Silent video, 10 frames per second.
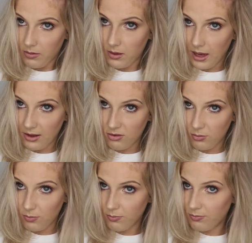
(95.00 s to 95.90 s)
Yeah,
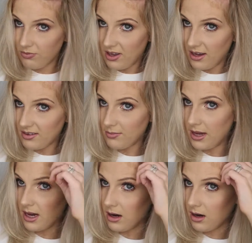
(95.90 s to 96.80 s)
so take some
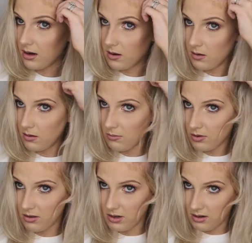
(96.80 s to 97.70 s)
hair.
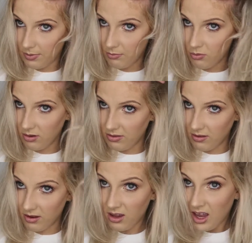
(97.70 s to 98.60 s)
I need a bit more than
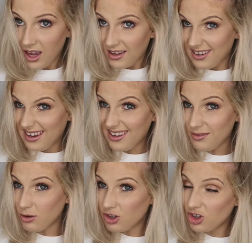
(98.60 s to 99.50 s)
that. Take as
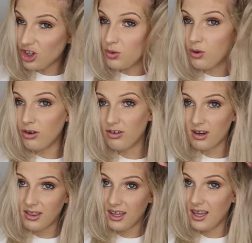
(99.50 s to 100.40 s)
much as you want,
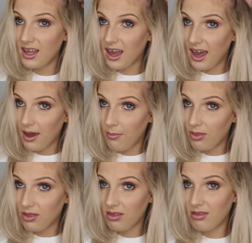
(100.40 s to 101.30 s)
really.
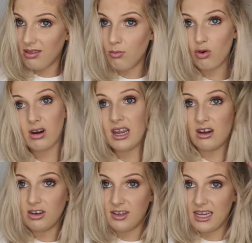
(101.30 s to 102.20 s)
The more
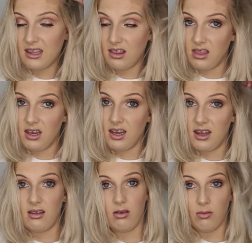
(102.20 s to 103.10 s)
hair you take, the thicker
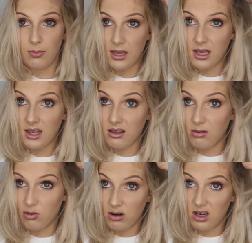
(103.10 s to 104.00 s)
it'll be, and
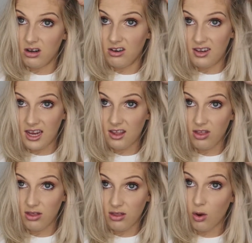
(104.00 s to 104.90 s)
the more hair you take,
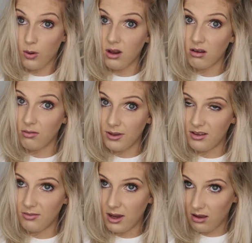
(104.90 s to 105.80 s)
the quicker it'll be
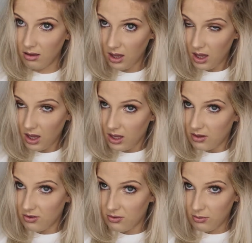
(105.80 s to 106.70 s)
as well.
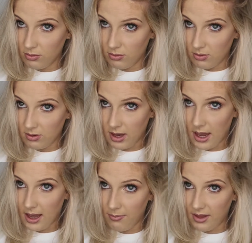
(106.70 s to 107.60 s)
So
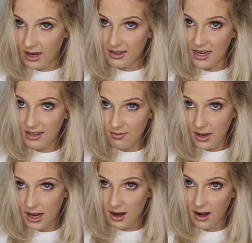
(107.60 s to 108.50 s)
yeah, take some
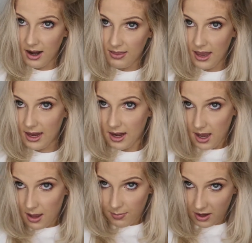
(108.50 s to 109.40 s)
hair and then
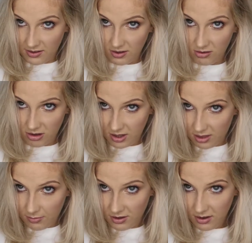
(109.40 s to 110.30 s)
pass it
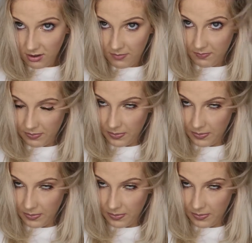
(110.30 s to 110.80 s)
underneath the middle.